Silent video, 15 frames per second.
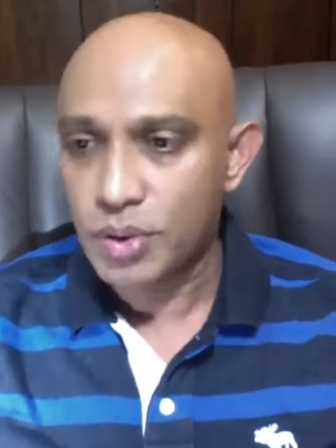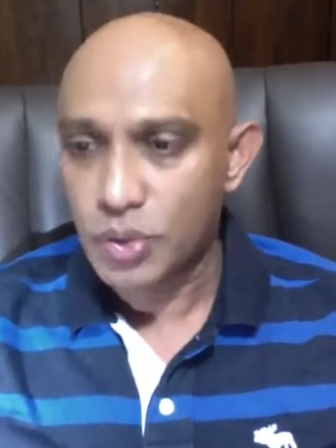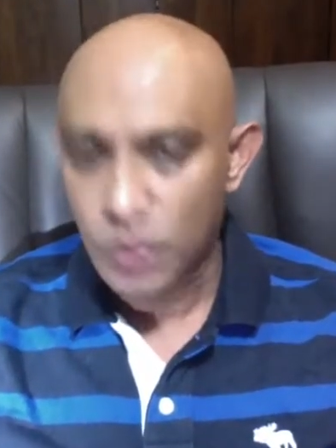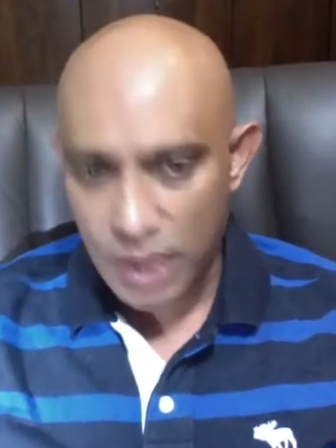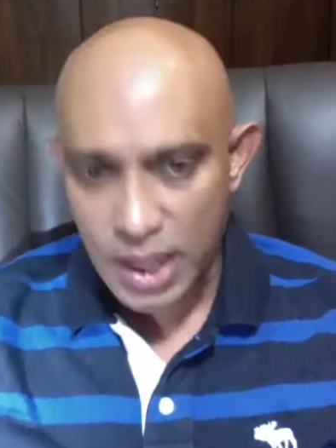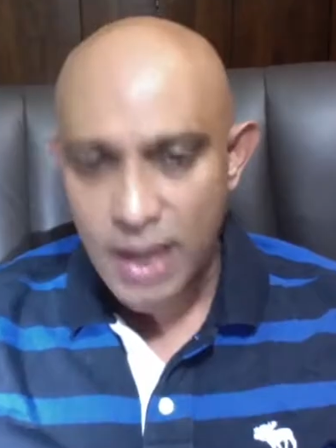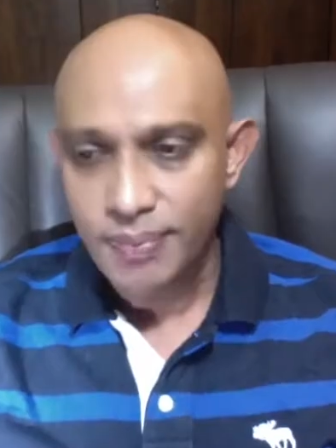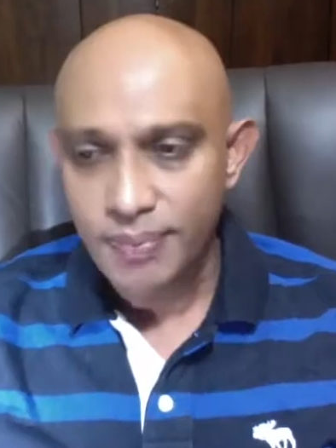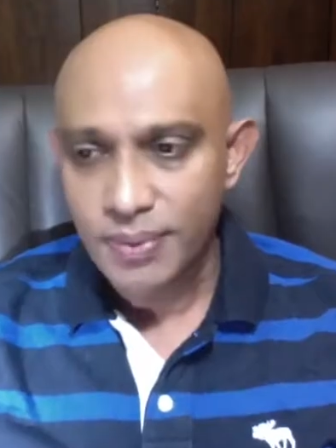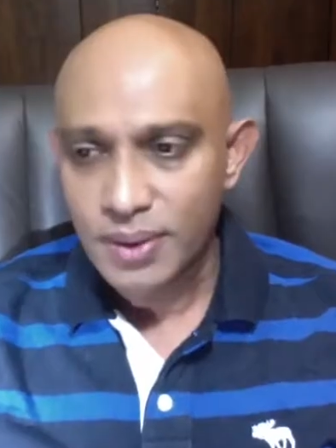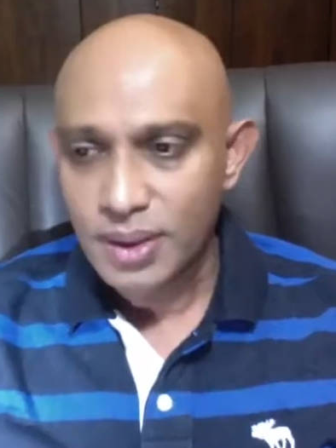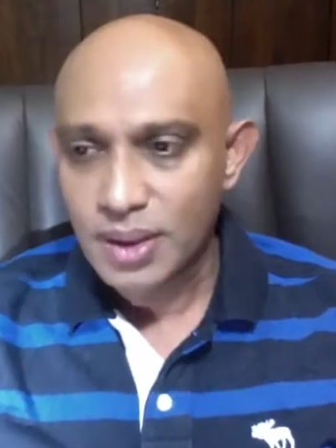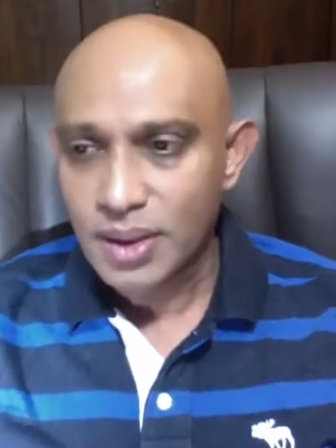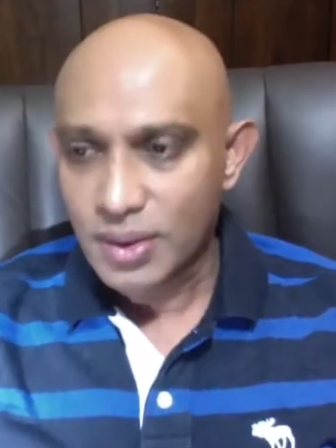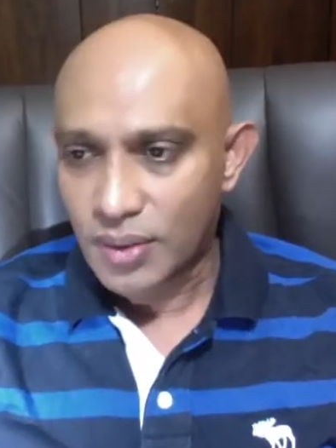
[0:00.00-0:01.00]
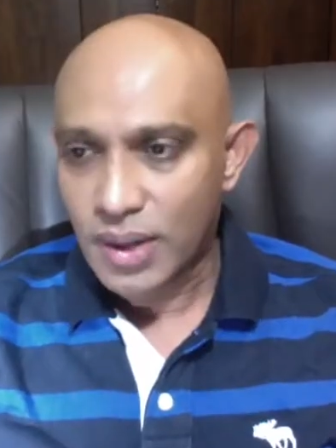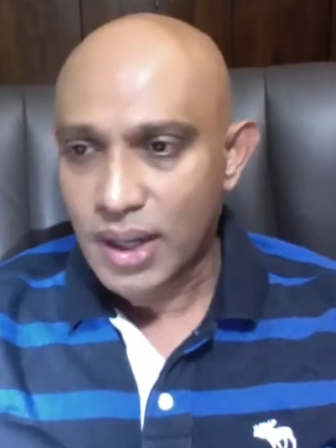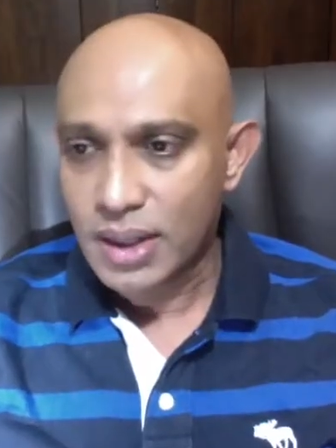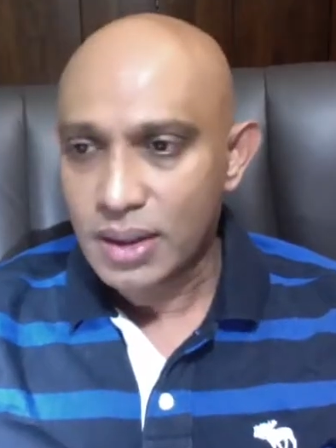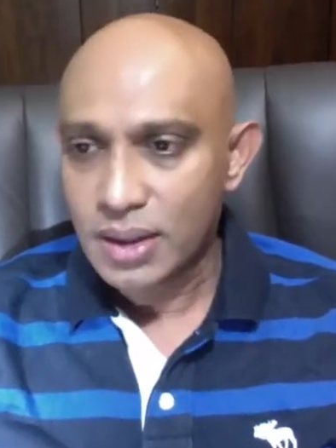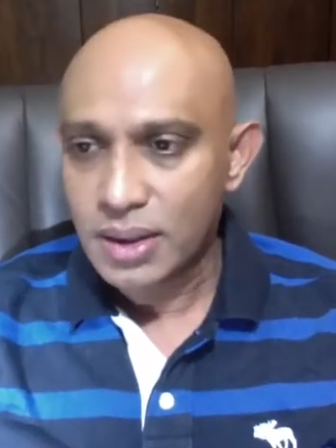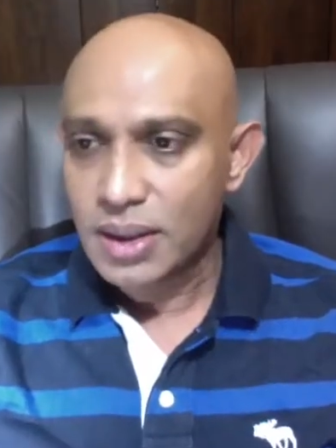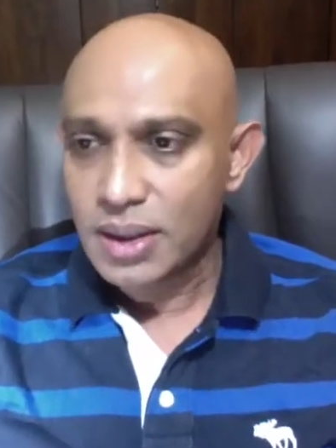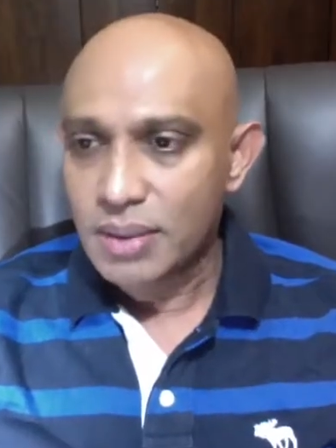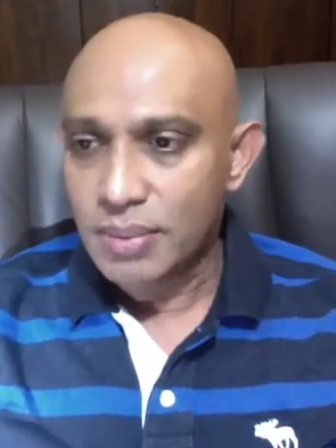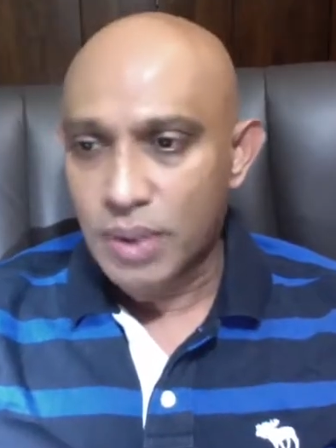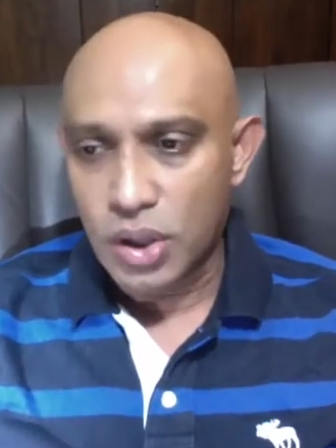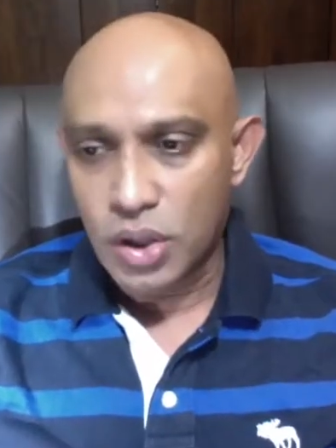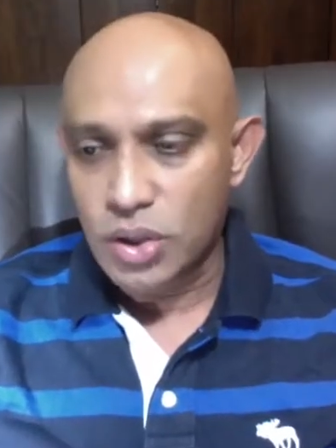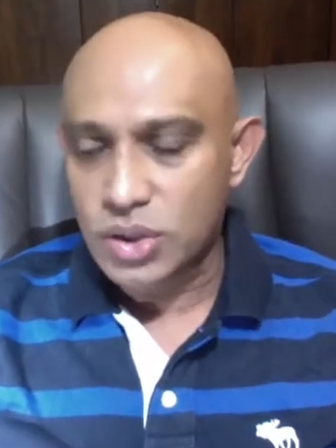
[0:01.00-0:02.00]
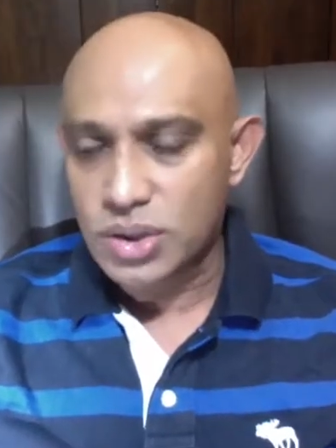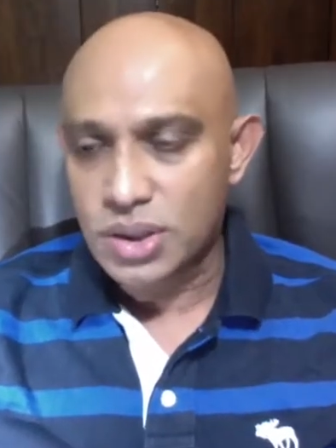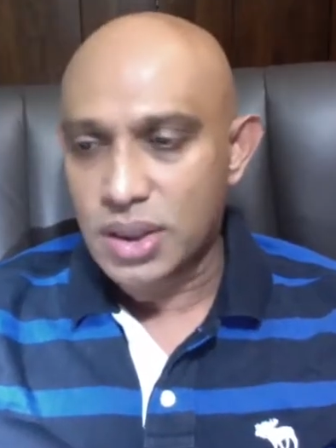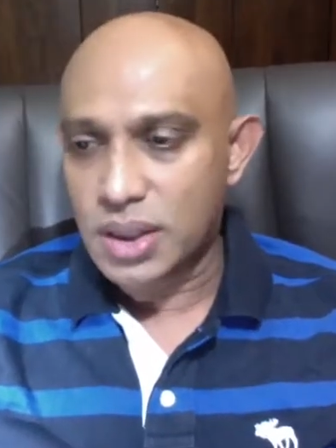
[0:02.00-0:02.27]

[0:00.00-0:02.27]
okay, right? Because